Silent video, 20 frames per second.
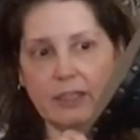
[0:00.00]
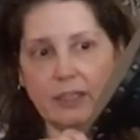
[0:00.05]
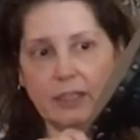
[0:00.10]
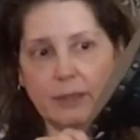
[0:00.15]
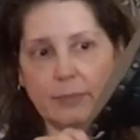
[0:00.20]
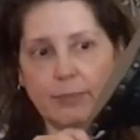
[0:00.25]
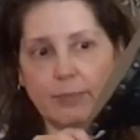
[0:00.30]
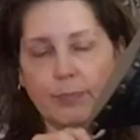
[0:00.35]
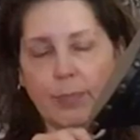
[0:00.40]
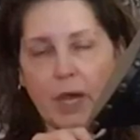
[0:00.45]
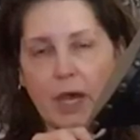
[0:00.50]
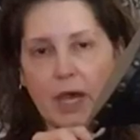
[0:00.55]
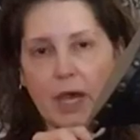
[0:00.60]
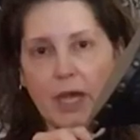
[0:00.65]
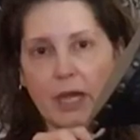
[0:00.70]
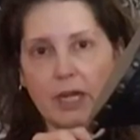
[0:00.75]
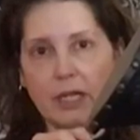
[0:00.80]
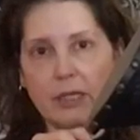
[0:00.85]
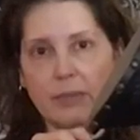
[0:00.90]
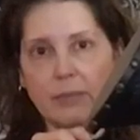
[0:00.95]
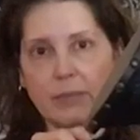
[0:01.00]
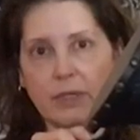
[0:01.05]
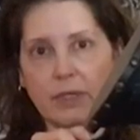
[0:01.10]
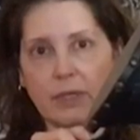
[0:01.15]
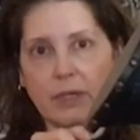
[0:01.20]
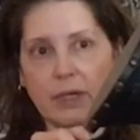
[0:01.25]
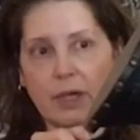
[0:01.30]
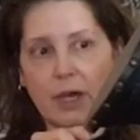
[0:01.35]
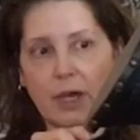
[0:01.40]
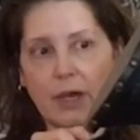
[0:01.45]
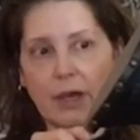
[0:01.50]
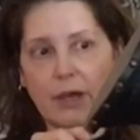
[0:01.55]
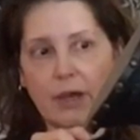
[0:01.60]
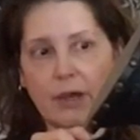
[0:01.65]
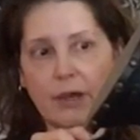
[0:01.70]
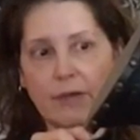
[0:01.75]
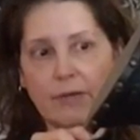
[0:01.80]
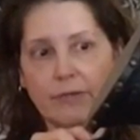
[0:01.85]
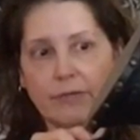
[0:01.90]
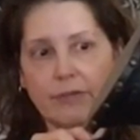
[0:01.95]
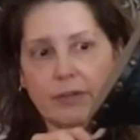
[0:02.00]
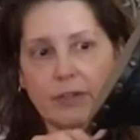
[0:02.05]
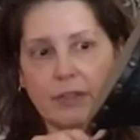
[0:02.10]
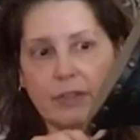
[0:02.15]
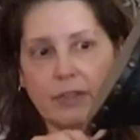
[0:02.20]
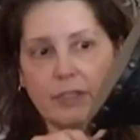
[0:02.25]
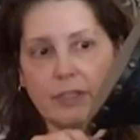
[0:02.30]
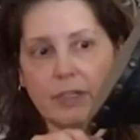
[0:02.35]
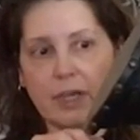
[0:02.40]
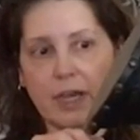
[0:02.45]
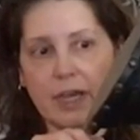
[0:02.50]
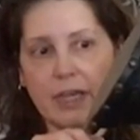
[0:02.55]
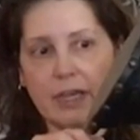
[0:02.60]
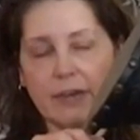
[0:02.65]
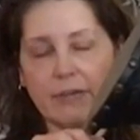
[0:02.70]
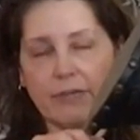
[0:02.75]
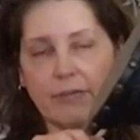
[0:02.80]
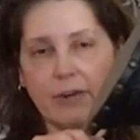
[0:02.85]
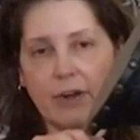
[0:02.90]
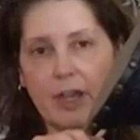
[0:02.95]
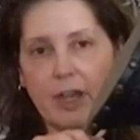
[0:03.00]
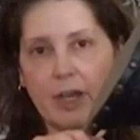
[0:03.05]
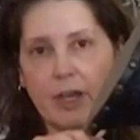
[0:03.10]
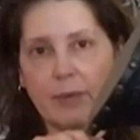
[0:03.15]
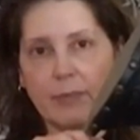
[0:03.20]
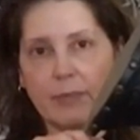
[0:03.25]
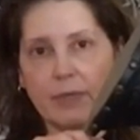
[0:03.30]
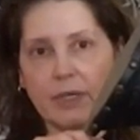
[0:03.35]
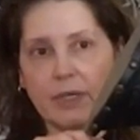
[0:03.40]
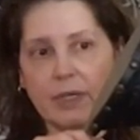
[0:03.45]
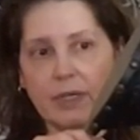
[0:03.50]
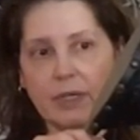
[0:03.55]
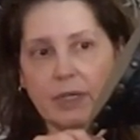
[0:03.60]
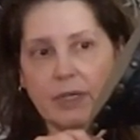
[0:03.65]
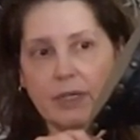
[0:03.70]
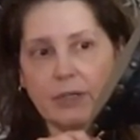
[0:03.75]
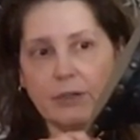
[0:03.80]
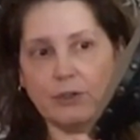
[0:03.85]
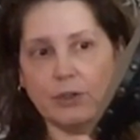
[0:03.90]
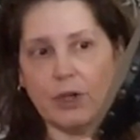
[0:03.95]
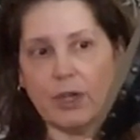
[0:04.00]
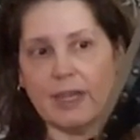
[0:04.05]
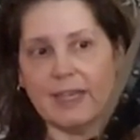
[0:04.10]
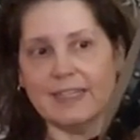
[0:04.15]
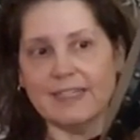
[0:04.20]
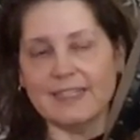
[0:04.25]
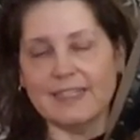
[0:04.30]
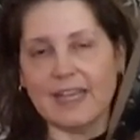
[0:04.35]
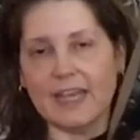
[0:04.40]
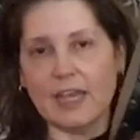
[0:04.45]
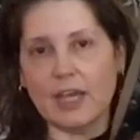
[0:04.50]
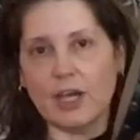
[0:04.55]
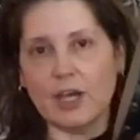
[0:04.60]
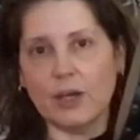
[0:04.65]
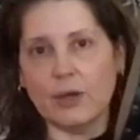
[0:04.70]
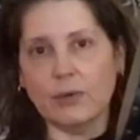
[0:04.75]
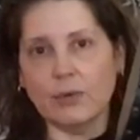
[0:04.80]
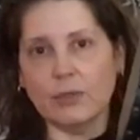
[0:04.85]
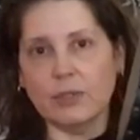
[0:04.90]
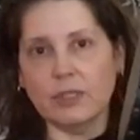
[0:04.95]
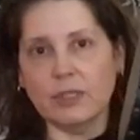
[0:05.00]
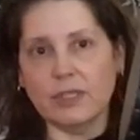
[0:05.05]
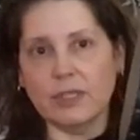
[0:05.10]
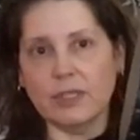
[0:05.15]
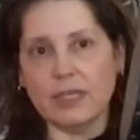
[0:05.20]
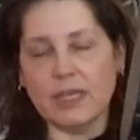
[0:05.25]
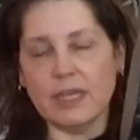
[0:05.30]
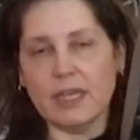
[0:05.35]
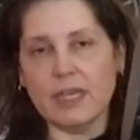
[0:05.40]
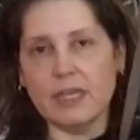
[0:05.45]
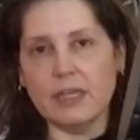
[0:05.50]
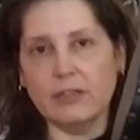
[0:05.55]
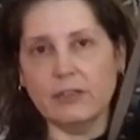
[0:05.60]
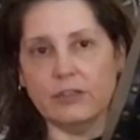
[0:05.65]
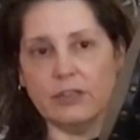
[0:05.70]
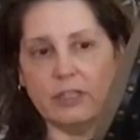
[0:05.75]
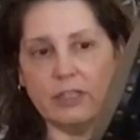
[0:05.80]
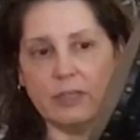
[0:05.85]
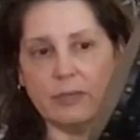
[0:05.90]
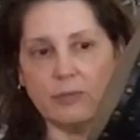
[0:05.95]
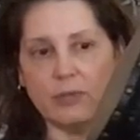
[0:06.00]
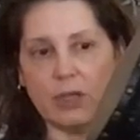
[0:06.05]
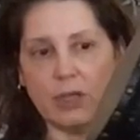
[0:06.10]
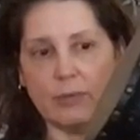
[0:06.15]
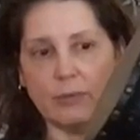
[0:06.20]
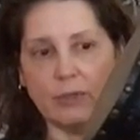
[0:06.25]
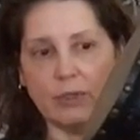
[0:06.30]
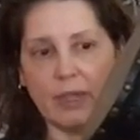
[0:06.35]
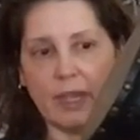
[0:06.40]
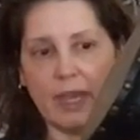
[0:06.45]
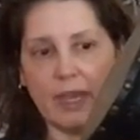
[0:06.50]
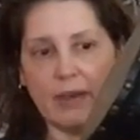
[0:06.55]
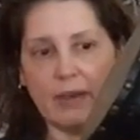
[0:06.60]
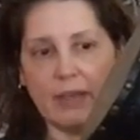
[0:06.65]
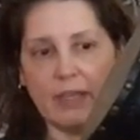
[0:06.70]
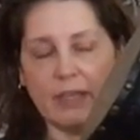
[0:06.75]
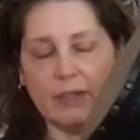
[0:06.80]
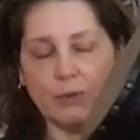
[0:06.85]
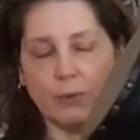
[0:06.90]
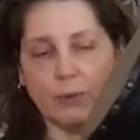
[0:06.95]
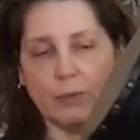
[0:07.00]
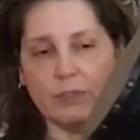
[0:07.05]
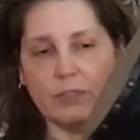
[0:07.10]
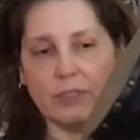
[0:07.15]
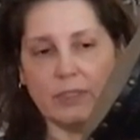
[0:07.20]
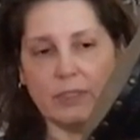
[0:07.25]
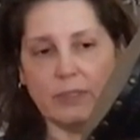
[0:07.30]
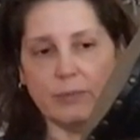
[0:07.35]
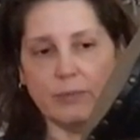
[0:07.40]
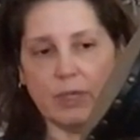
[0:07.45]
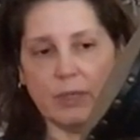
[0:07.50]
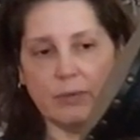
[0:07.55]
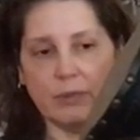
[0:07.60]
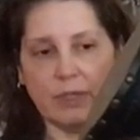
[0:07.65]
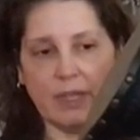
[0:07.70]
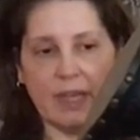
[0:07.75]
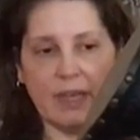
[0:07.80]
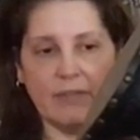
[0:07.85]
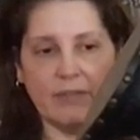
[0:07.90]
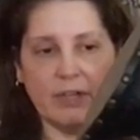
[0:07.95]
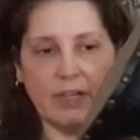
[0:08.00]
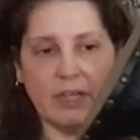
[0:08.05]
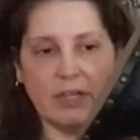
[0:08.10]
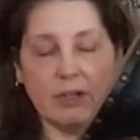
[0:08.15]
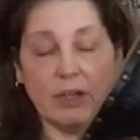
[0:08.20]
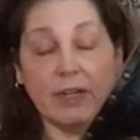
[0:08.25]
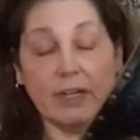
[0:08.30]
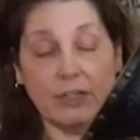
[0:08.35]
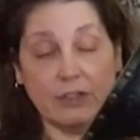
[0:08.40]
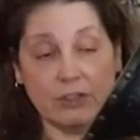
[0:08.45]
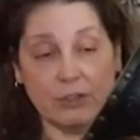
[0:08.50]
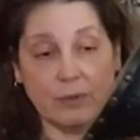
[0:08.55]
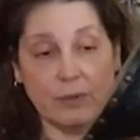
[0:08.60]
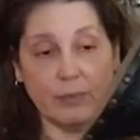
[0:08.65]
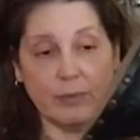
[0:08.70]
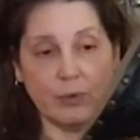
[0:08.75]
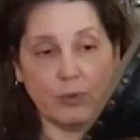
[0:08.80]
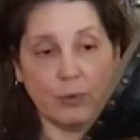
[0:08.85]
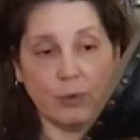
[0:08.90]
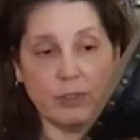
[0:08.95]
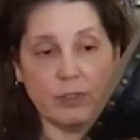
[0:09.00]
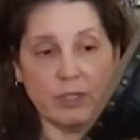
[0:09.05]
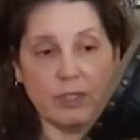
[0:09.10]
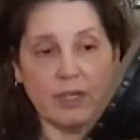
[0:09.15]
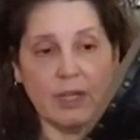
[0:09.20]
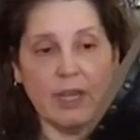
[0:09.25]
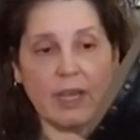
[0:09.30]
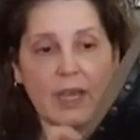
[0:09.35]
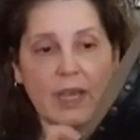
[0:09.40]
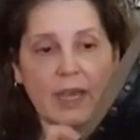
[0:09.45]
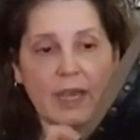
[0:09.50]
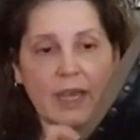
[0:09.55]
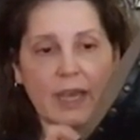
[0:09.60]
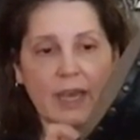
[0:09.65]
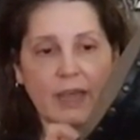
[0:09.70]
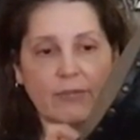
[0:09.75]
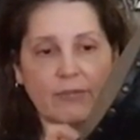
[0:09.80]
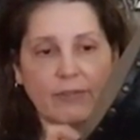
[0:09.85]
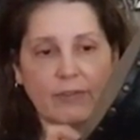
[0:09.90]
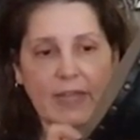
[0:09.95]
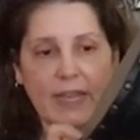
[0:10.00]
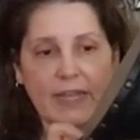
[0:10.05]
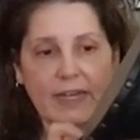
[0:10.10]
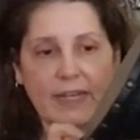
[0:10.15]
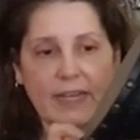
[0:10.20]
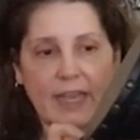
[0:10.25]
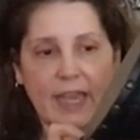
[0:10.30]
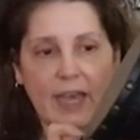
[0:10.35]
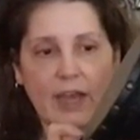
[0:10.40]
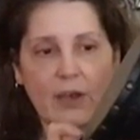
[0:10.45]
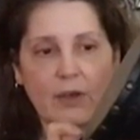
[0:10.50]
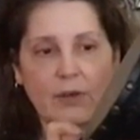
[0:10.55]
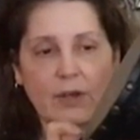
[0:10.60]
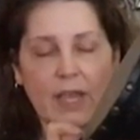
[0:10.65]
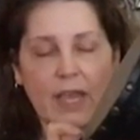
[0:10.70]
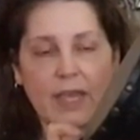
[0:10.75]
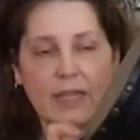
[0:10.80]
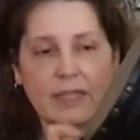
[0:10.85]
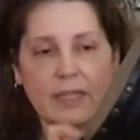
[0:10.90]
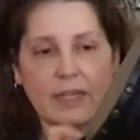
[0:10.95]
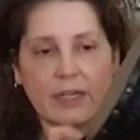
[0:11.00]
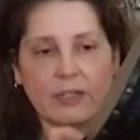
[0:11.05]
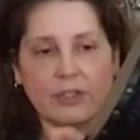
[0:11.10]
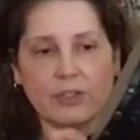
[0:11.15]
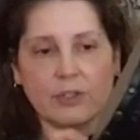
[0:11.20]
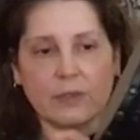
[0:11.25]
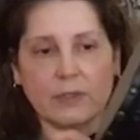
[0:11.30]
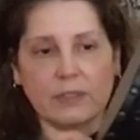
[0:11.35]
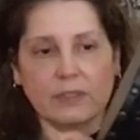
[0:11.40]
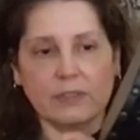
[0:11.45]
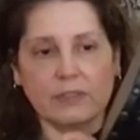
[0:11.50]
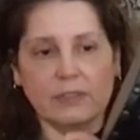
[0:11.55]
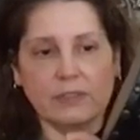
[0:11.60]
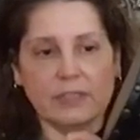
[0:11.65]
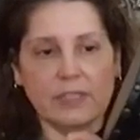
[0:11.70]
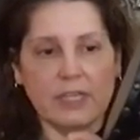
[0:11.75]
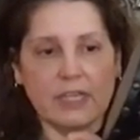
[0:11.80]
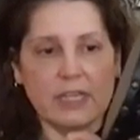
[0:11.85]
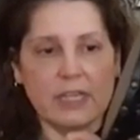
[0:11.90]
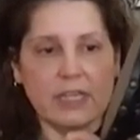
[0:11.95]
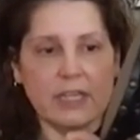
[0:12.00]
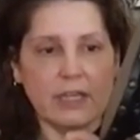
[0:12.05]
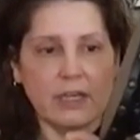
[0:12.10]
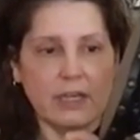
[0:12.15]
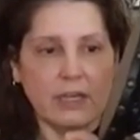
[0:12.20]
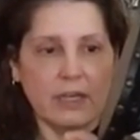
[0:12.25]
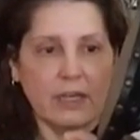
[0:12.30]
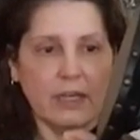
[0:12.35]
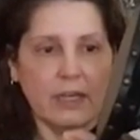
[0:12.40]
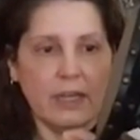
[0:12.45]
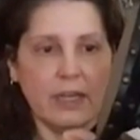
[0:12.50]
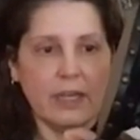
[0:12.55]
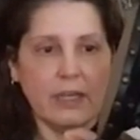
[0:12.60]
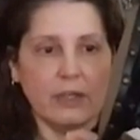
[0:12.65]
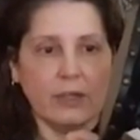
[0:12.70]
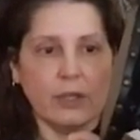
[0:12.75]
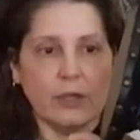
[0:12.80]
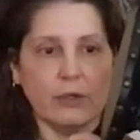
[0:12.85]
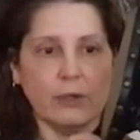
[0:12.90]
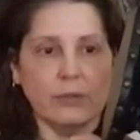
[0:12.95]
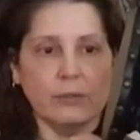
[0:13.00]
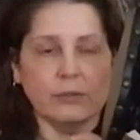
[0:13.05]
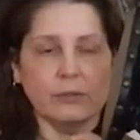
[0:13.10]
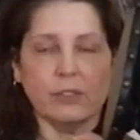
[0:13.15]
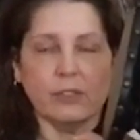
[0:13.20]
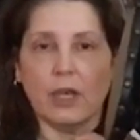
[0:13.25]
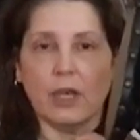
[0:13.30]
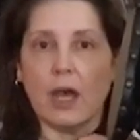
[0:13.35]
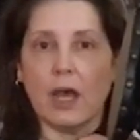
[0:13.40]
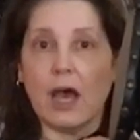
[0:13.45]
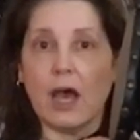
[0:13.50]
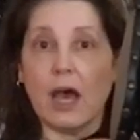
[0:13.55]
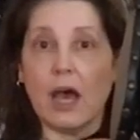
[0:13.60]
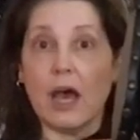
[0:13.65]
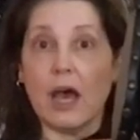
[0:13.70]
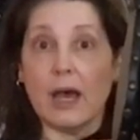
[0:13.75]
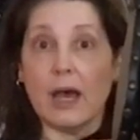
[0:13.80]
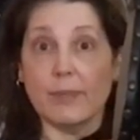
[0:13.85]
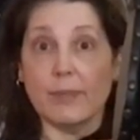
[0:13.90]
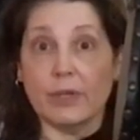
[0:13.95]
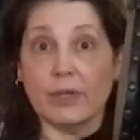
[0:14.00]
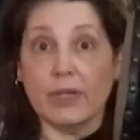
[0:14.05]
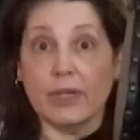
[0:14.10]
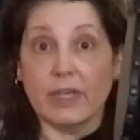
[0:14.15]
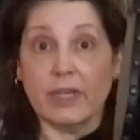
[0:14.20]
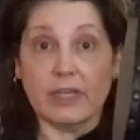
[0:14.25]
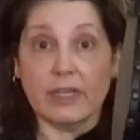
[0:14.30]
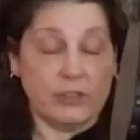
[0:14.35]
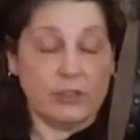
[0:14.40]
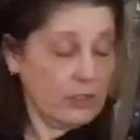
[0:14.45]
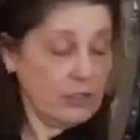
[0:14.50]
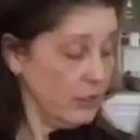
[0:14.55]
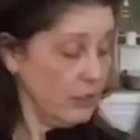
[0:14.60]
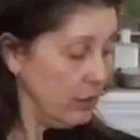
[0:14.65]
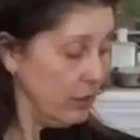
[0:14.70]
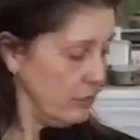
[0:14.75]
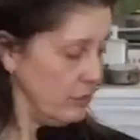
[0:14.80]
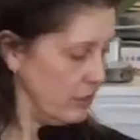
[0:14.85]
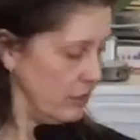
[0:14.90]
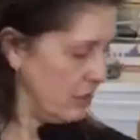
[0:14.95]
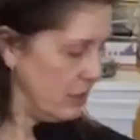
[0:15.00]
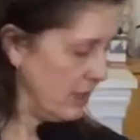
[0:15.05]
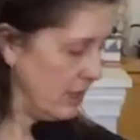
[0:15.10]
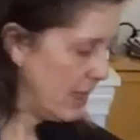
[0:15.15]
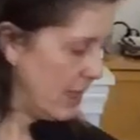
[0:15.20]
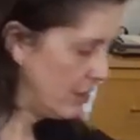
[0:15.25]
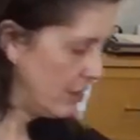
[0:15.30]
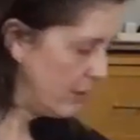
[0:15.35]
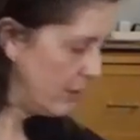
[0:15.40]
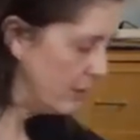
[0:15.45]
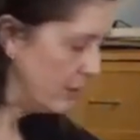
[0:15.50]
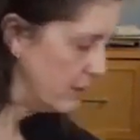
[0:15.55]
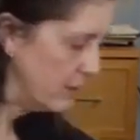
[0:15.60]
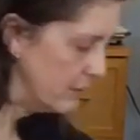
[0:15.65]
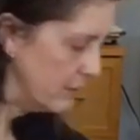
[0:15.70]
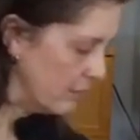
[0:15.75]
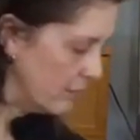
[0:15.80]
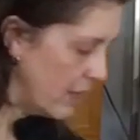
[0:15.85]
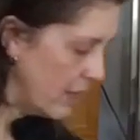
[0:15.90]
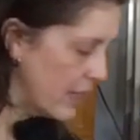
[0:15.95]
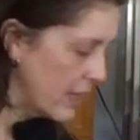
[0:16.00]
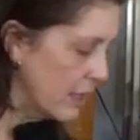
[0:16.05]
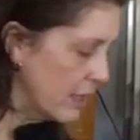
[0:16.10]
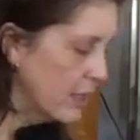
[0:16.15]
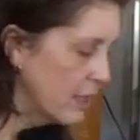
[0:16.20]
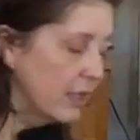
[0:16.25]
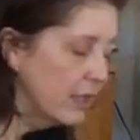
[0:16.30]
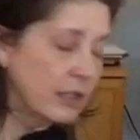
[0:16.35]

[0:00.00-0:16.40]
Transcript: The bottom of the diaphragm drawing down into the abdominal in towards the abdominal cavity, not into it, but towards it, and flattening out. And then as you can see, it goes up as it closes together, right?